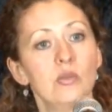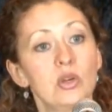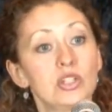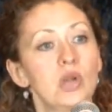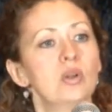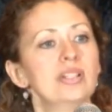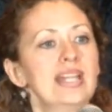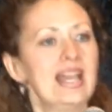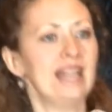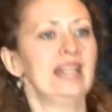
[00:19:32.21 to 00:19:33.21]
And we're
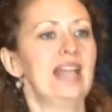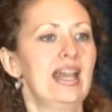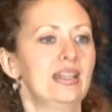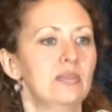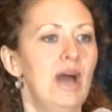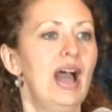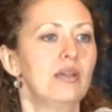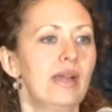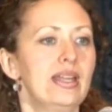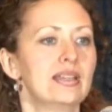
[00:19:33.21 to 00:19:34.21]
told again and again in the
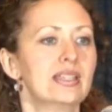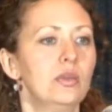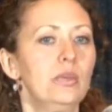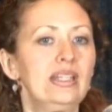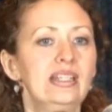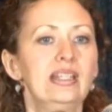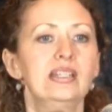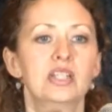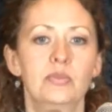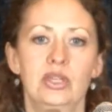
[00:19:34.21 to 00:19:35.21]
Baha'i writings that we
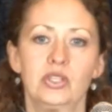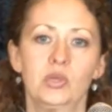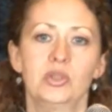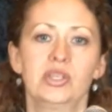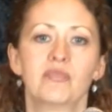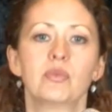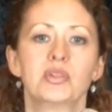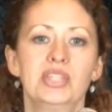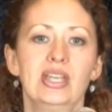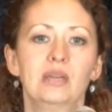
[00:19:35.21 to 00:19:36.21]
need to be a source of
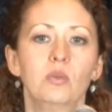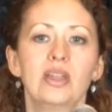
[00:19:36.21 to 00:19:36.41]
mercy.